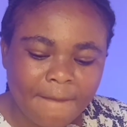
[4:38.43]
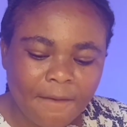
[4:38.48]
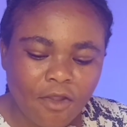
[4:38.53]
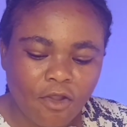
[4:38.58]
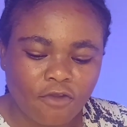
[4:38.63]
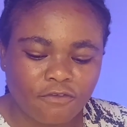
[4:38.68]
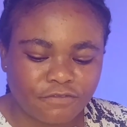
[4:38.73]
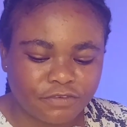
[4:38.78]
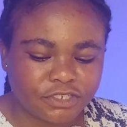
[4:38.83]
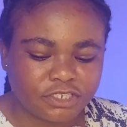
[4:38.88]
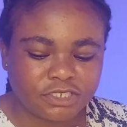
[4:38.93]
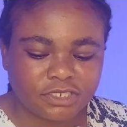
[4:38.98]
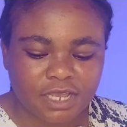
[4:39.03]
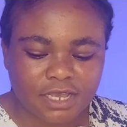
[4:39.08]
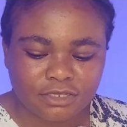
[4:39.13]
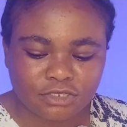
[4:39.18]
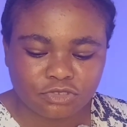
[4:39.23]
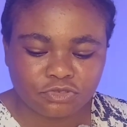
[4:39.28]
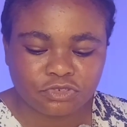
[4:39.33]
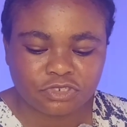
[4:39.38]

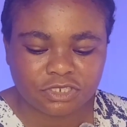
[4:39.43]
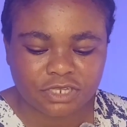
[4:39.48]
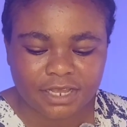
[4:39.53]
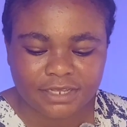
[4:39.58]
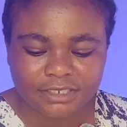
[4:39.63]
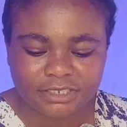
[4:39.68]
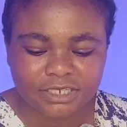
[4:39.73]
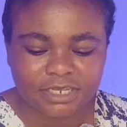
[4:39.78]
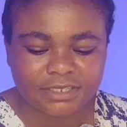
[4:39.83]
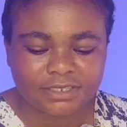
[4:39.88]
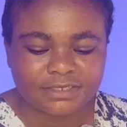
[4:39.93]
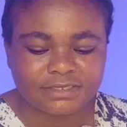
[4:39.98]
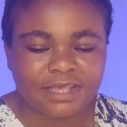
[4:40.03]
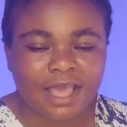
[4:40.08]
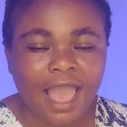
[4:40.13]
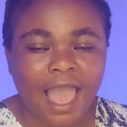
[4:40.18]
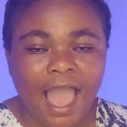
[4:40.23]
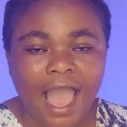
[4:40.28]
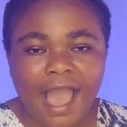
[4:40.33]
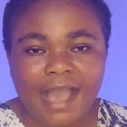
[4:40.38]
official social channels,
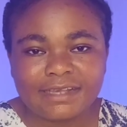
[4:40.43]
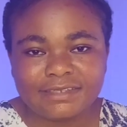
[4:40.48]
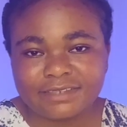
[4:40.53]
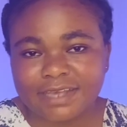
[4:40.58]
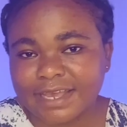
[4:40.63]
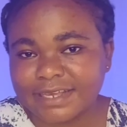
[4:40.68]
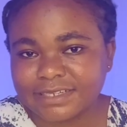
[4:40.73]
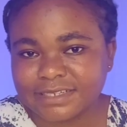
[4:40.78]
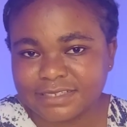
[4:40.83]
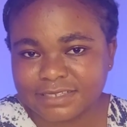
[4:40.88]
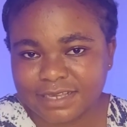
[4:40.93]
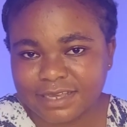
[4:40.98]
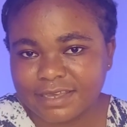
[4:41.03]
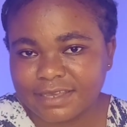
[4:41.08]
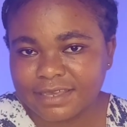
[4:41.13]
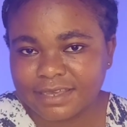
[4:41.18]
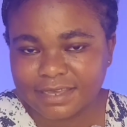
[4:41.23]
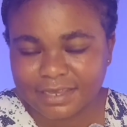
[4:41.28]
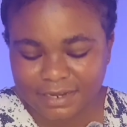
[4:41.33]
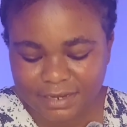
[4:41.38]
as I
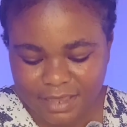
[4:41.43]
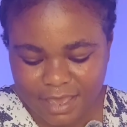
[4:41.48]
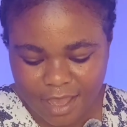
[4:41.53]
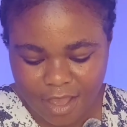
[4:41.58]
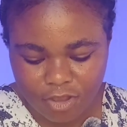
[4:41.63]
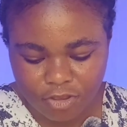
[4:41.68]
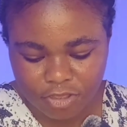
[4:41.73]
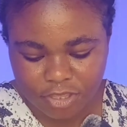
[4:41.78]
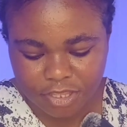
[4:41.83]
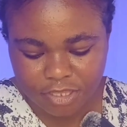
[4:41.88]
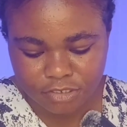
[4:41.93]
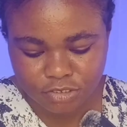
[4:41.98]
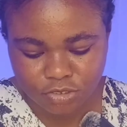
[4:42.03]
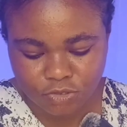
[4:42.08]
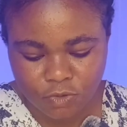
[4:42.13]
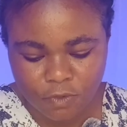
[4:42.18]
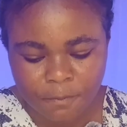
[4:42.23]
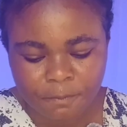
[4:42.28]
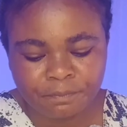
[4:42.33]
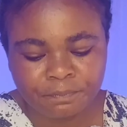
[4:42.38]
said earlier. Okay,
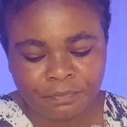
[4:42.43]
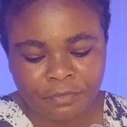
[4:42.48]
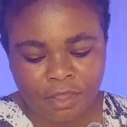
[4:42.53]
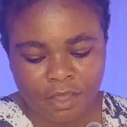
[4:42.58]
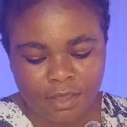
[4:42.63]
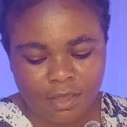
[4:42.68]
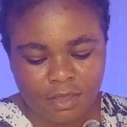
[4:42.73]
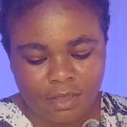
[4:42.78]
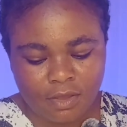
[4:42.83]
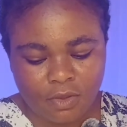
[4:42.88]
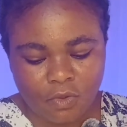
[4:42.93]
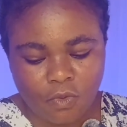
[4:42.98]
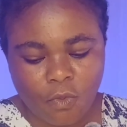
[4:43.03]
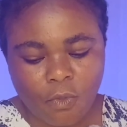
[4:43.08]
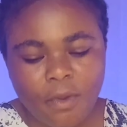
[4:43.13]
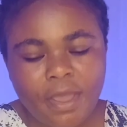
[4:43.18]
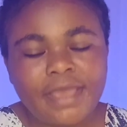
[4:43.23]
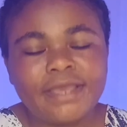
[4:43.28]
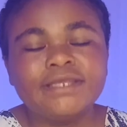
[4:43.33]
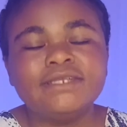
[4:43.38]
so
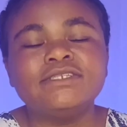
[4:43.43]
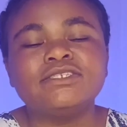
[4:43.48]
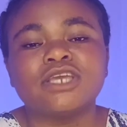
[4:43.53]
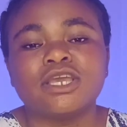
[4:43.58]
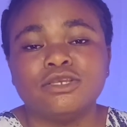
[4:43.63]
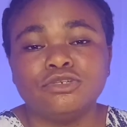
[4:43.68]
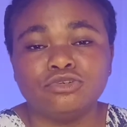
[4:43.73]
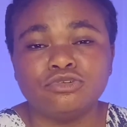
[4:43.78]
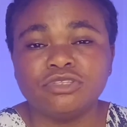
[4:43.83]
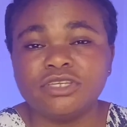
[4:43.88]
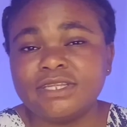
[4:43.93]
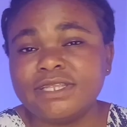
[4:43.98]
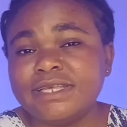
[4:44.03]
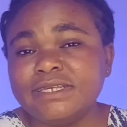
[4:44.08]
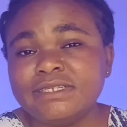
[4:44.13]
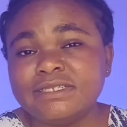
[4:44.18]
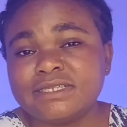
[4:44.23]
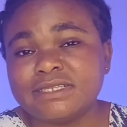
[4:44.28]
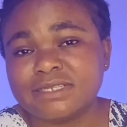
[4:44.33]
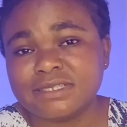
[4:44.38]
when you
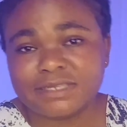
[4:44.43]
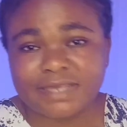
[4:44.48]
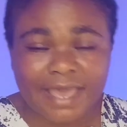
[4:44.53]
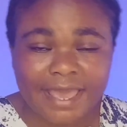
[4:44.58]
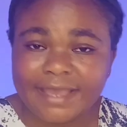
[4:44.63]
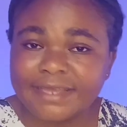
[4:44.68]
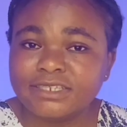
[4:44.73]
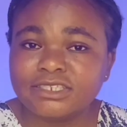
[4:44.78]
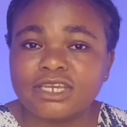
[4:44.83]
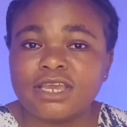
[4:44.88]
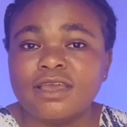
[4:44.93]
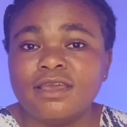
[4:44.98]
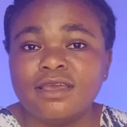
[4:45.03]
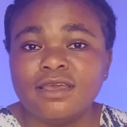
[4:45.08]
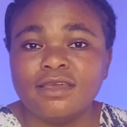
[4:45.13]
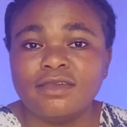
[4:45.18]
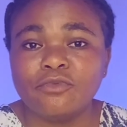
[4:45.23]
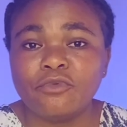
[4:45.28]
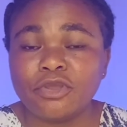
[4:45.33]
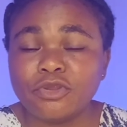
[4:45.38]
didn't send,
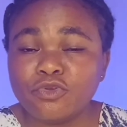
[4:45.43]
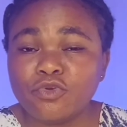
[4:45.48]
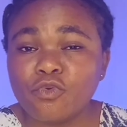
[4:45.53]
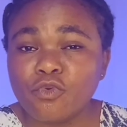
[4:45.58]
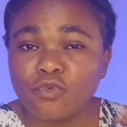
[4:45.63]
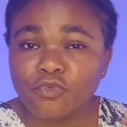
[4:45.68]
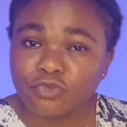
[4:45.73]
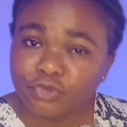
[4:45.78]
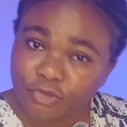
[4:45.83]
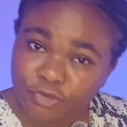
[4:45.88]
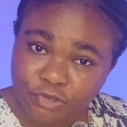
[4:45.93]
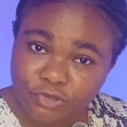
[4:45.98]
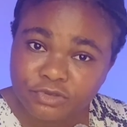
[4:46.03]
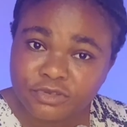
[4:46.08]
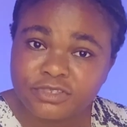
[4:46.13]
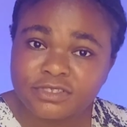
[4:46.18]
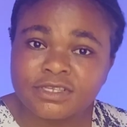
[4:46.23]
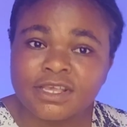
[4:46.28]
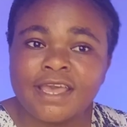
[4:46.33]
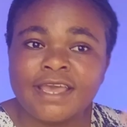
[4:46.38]
when you use